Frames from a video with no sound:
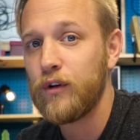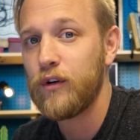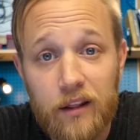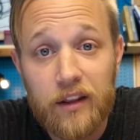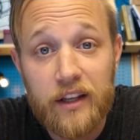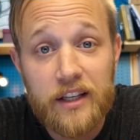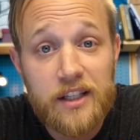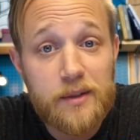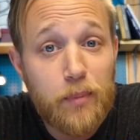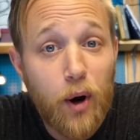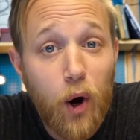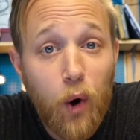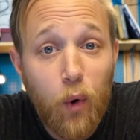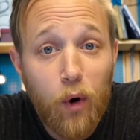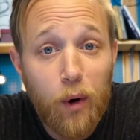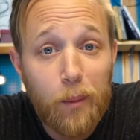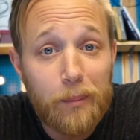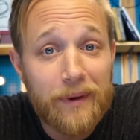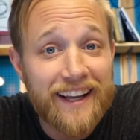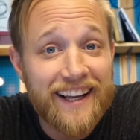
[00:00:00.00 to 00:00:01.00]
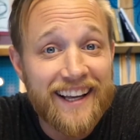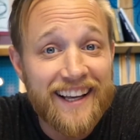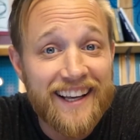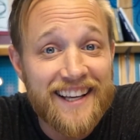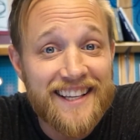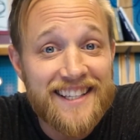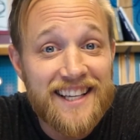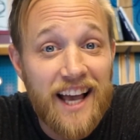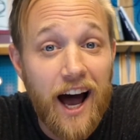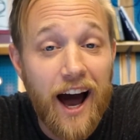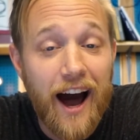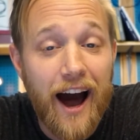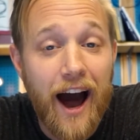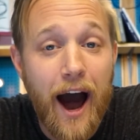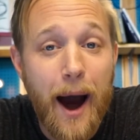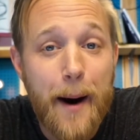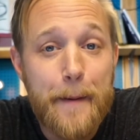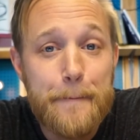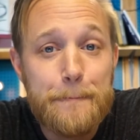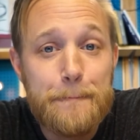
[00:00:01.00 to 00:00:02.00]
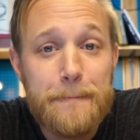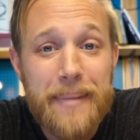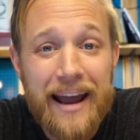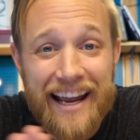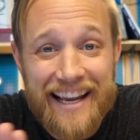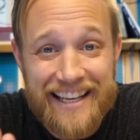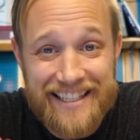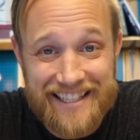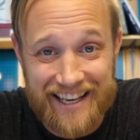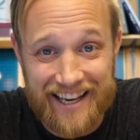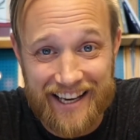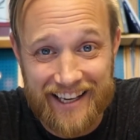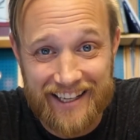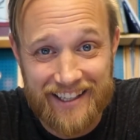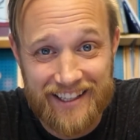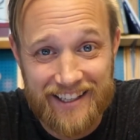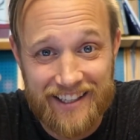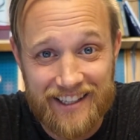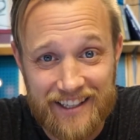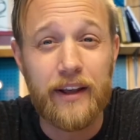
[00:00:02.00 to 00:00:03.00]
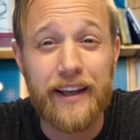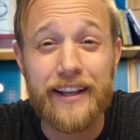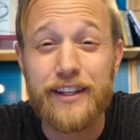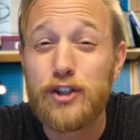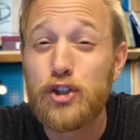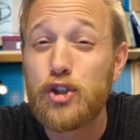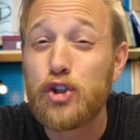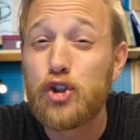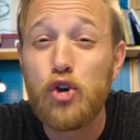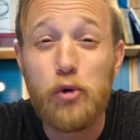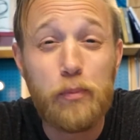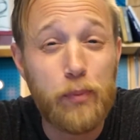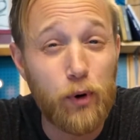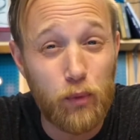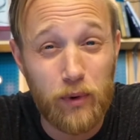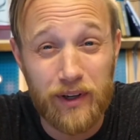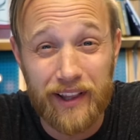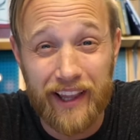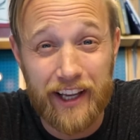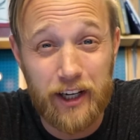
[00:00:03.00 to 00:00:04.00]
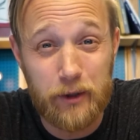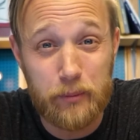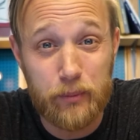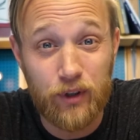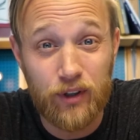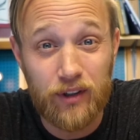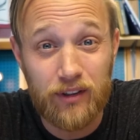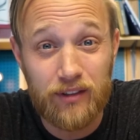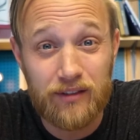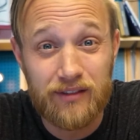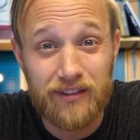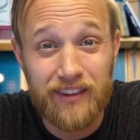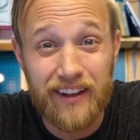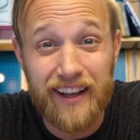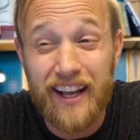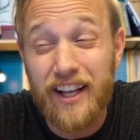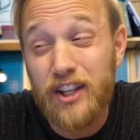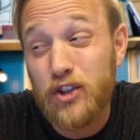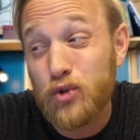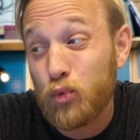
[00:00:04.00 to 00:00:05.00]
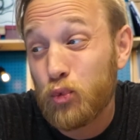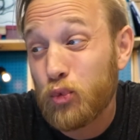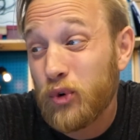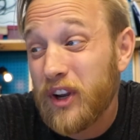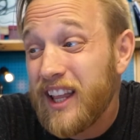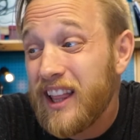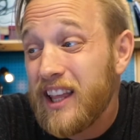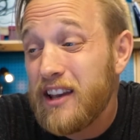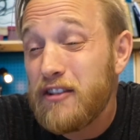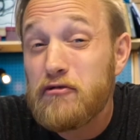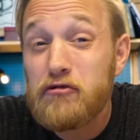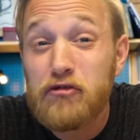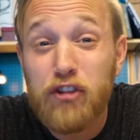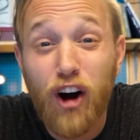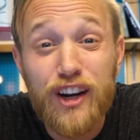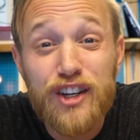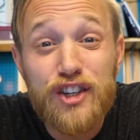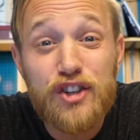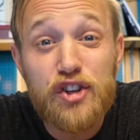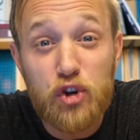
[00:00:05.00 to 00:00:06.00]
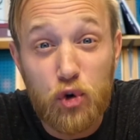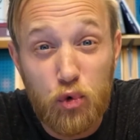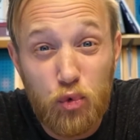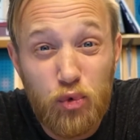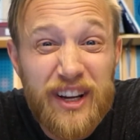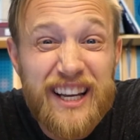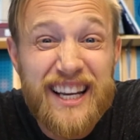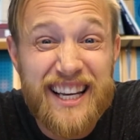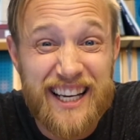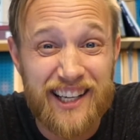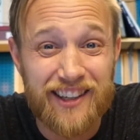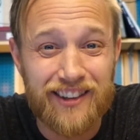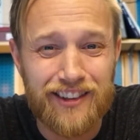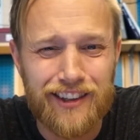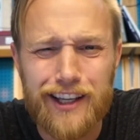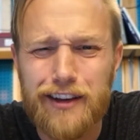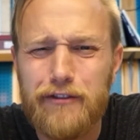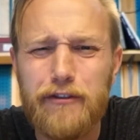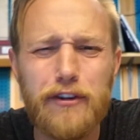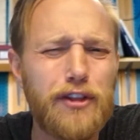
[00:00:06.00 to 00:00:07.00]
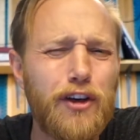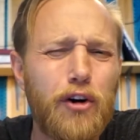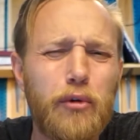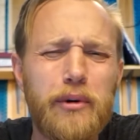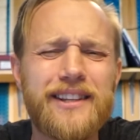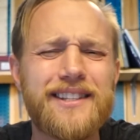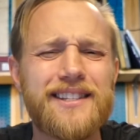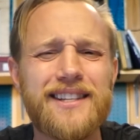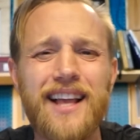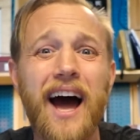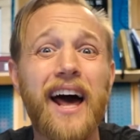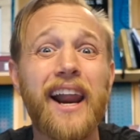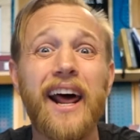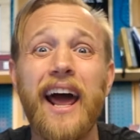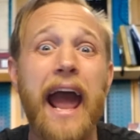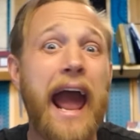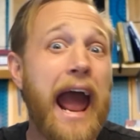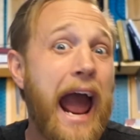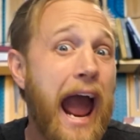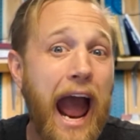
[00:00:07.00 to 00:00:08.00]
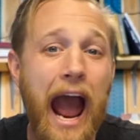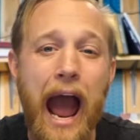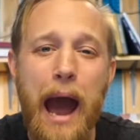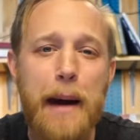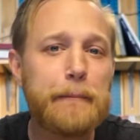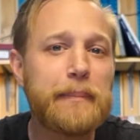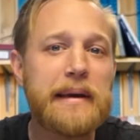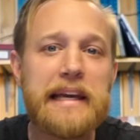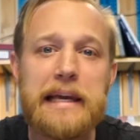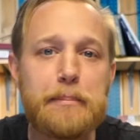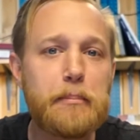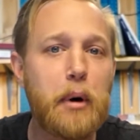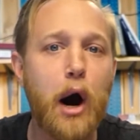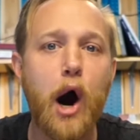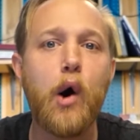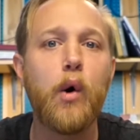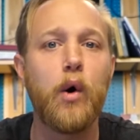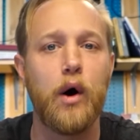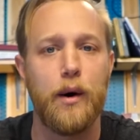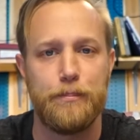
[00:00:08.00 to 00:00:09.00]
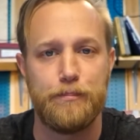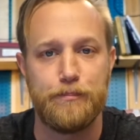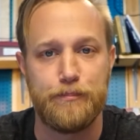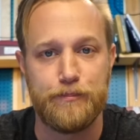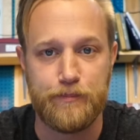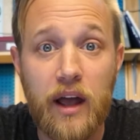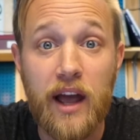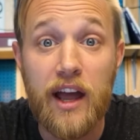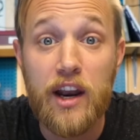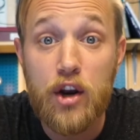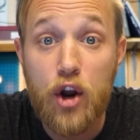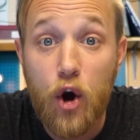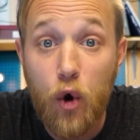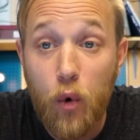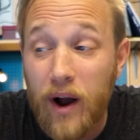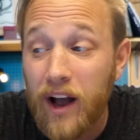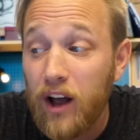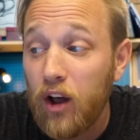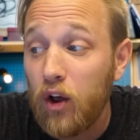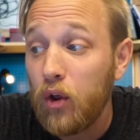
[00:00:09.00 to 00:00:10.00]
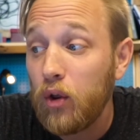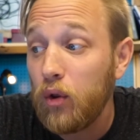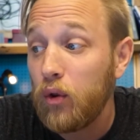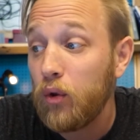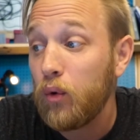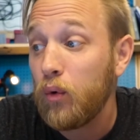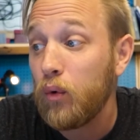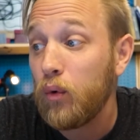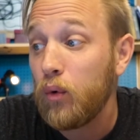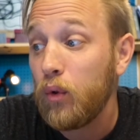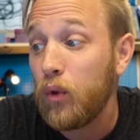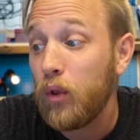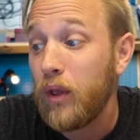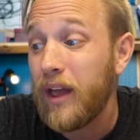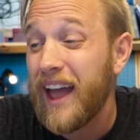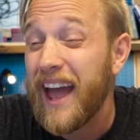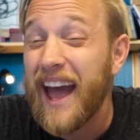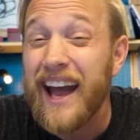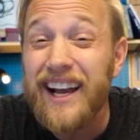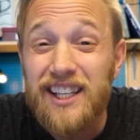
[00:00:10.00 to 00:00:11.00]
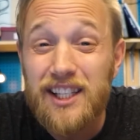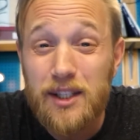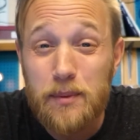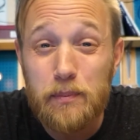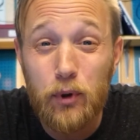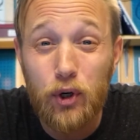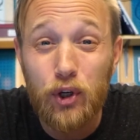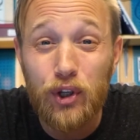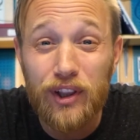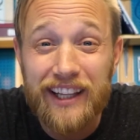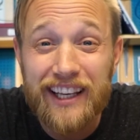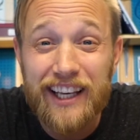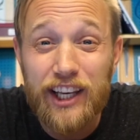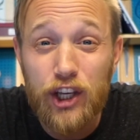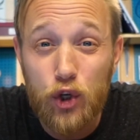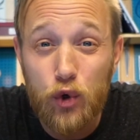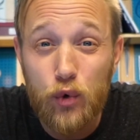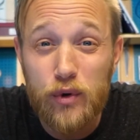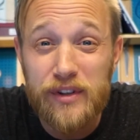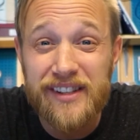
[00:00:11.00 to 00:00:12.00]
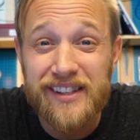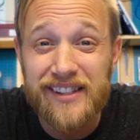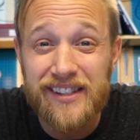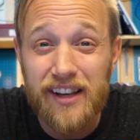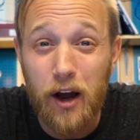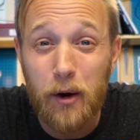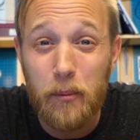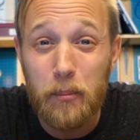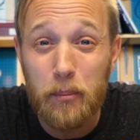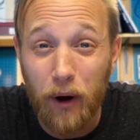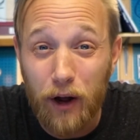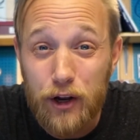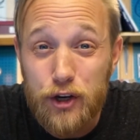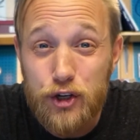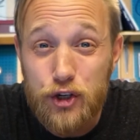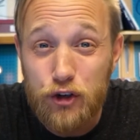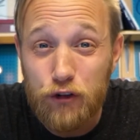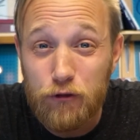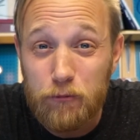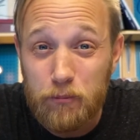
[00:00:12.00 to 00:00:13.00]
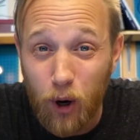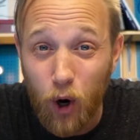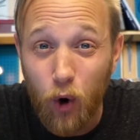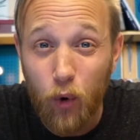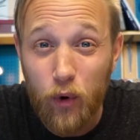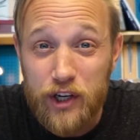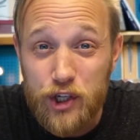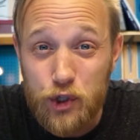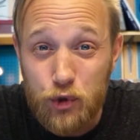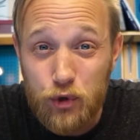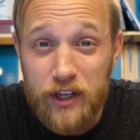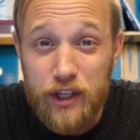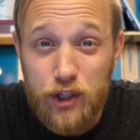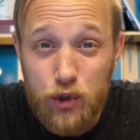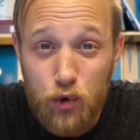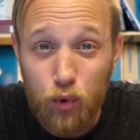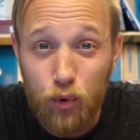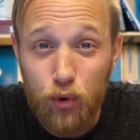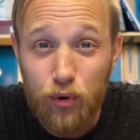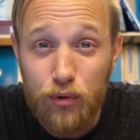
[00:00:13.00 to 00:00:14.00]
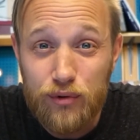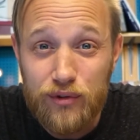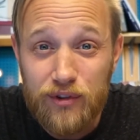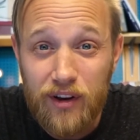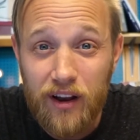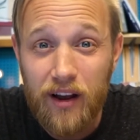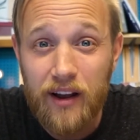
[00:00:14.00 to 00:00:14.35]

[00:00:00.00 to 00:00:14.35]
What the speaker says: This poem is amazing. It's super relatable. It's really fun to read, even though it's not a happy poem. And Noelle expertly uses a bunch of poetry tools